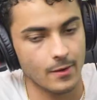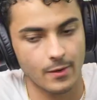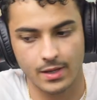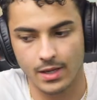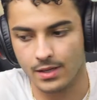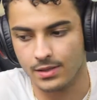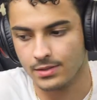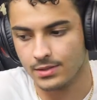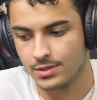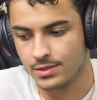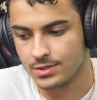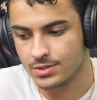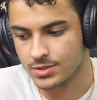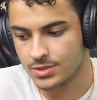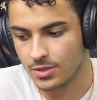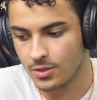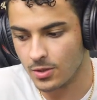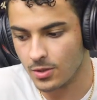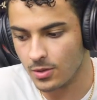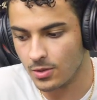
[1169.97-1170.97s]
Okay,
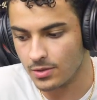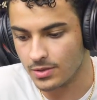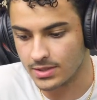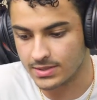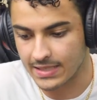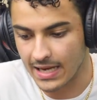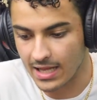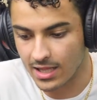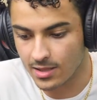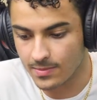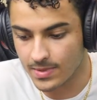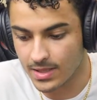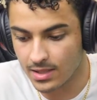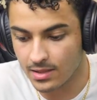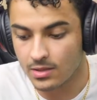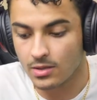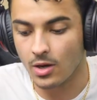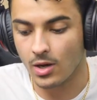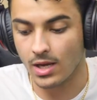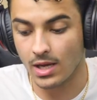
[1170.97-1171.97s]
so the Taliban.
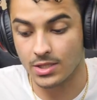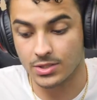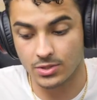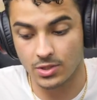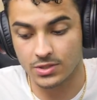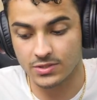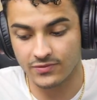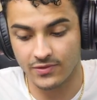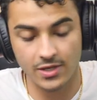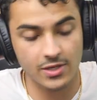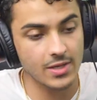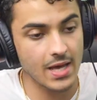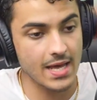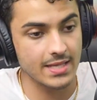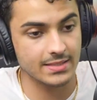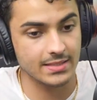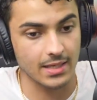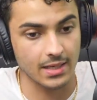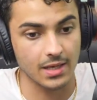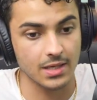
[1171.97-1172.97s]
Okay, so it's funny you
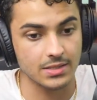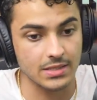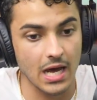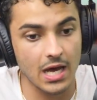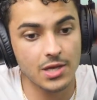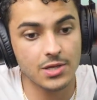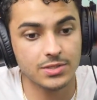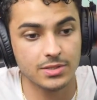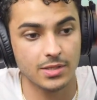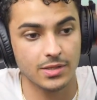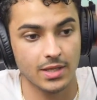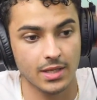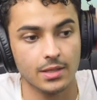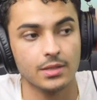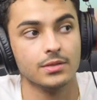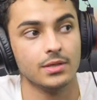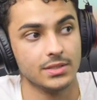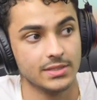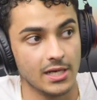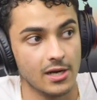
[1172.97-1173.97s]
asked that because I used to think
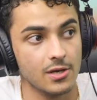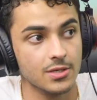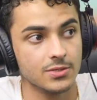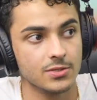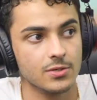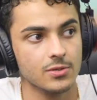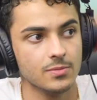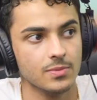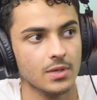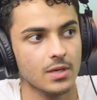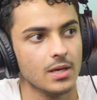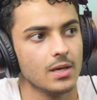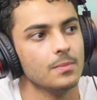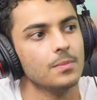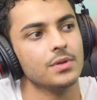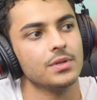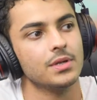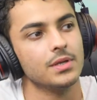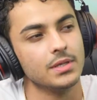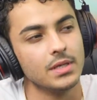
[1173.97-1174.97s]
they're a terrorist group,
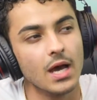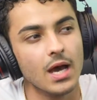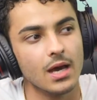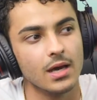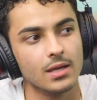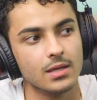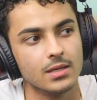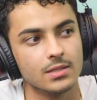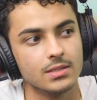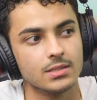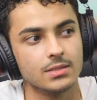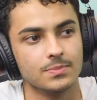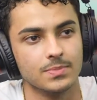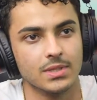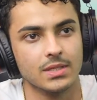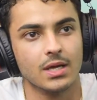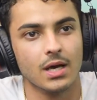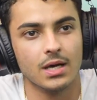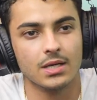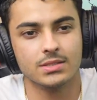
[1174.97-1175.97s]
but they're not
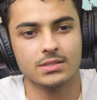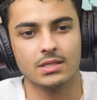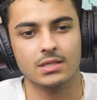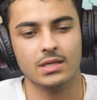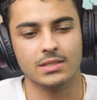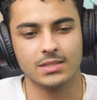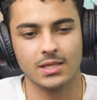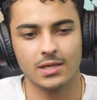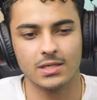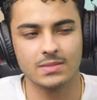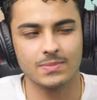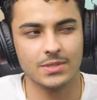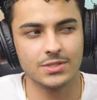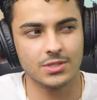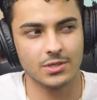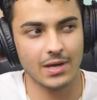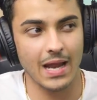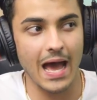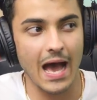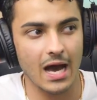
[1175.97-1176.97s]
because terrorist means
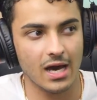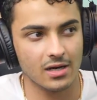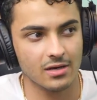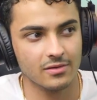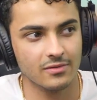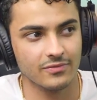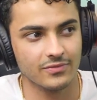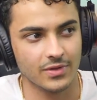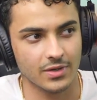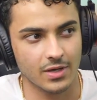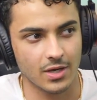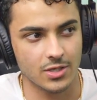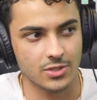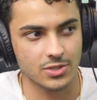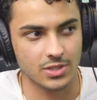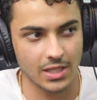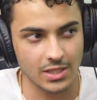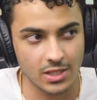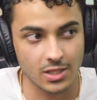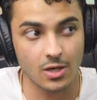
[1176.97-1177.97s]
you're out of the
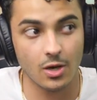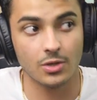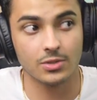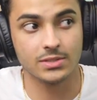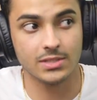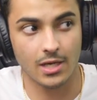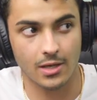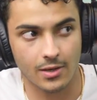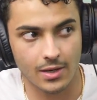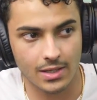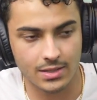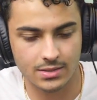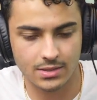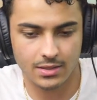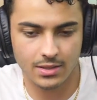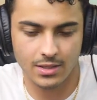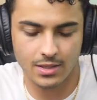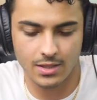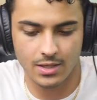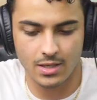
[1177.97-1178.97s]
country, like you go to terrorize.
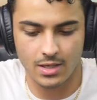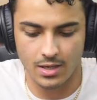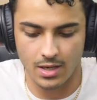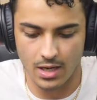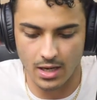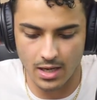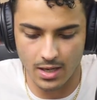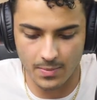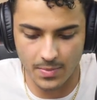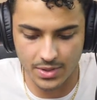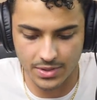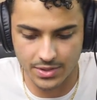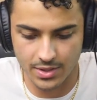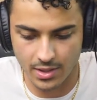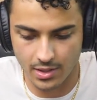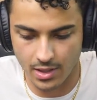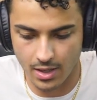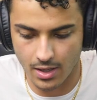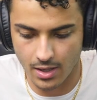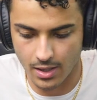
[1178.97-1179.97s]
But
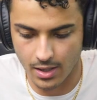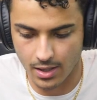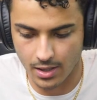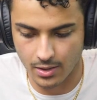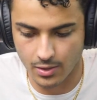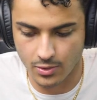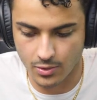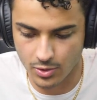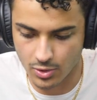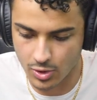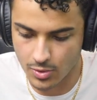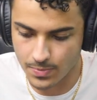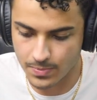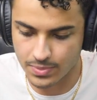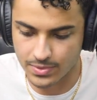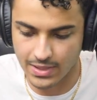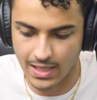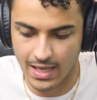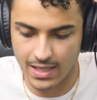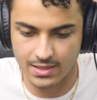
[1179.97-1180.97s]
they're a
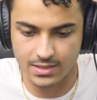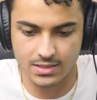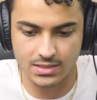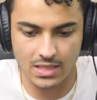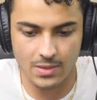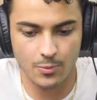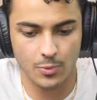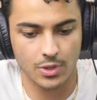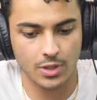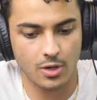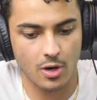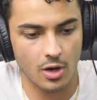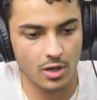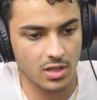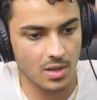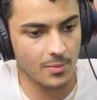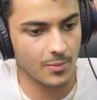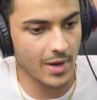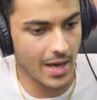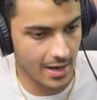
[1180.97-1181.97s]
group that some would call
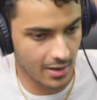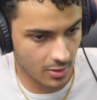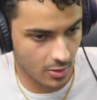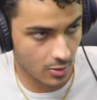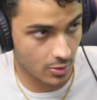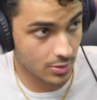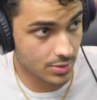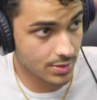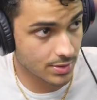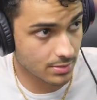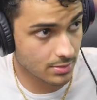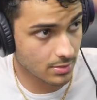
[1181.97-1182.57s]
them radicals.